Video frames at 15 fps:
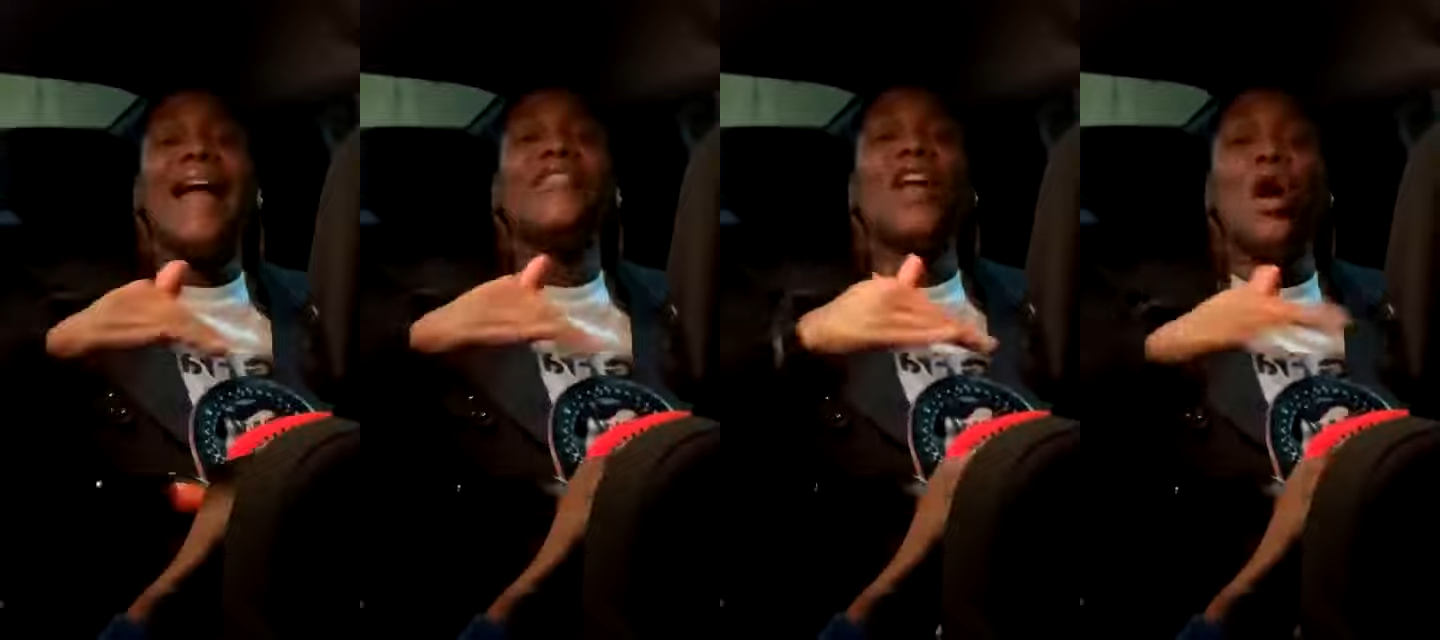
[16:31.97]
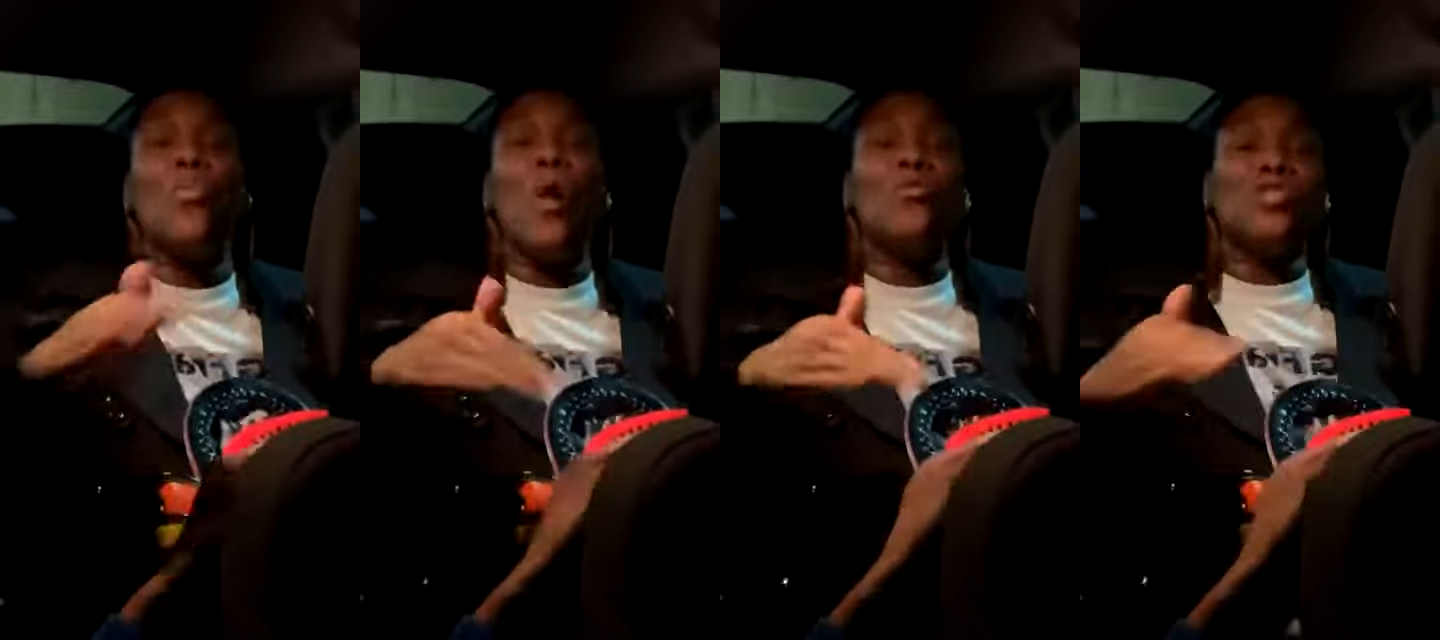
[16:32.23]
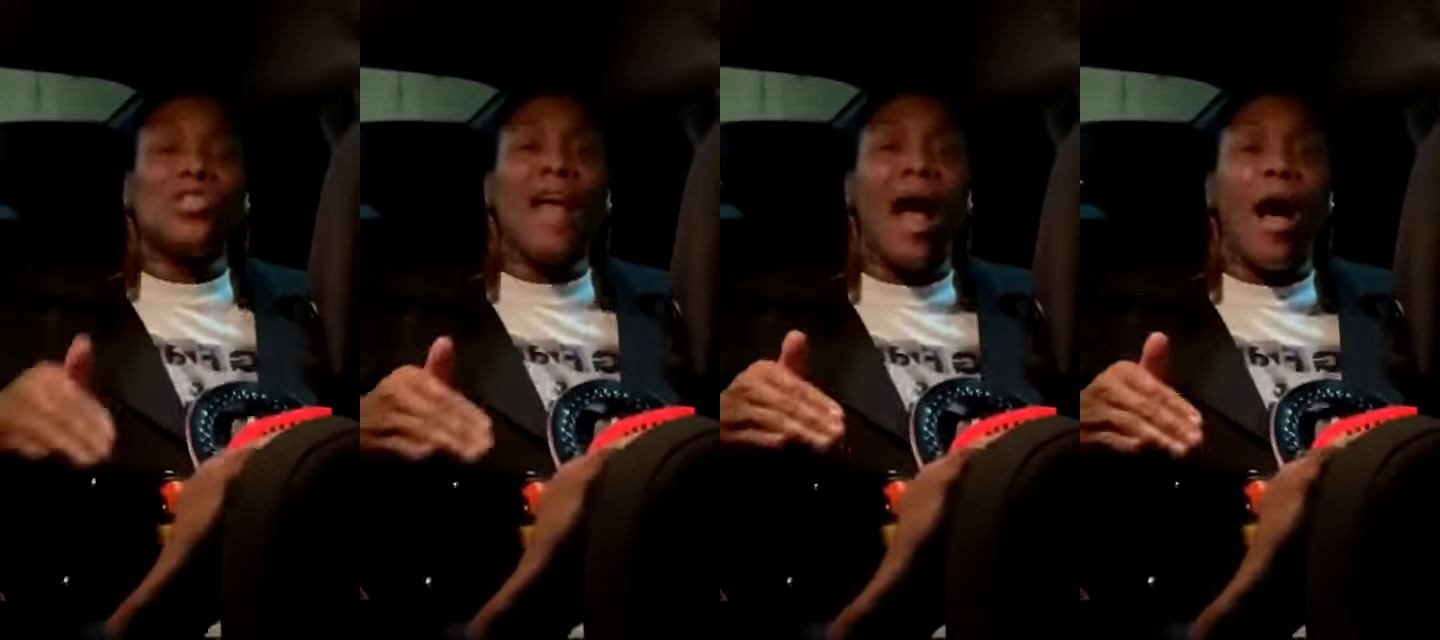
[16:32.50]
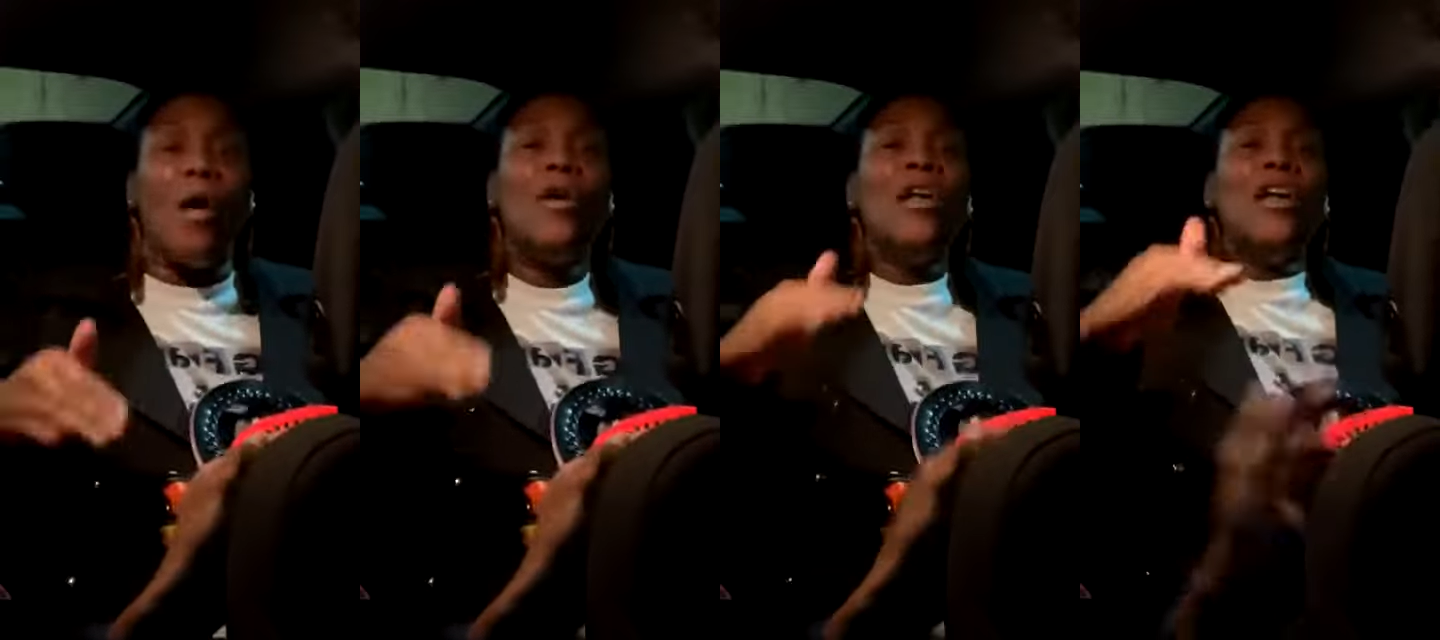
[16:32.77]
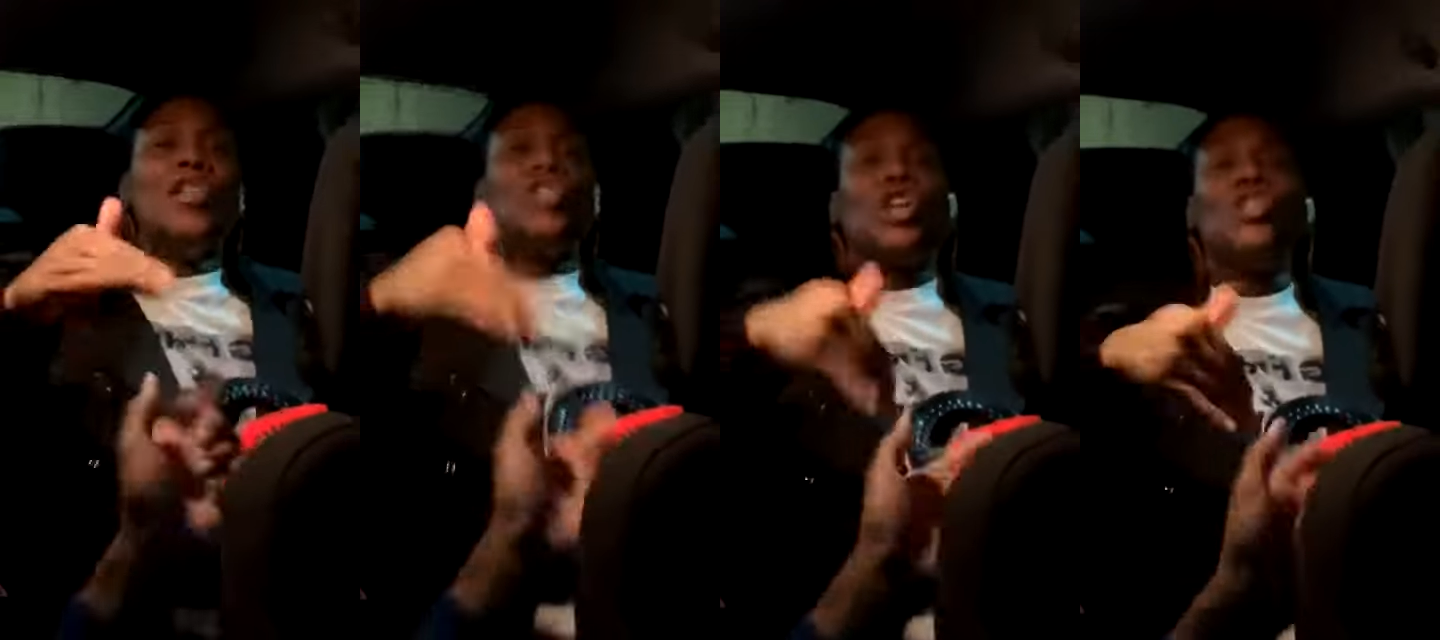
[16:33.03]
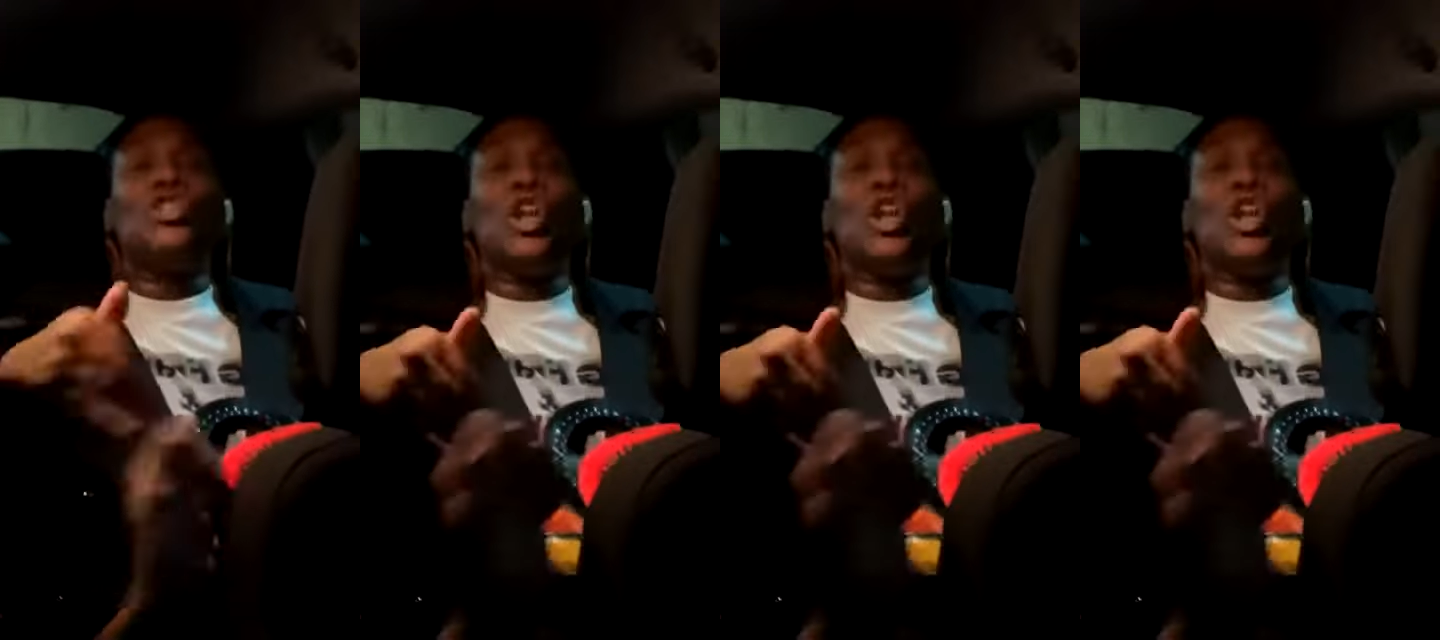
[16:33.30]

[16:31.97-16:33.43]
I don't want y'all to go to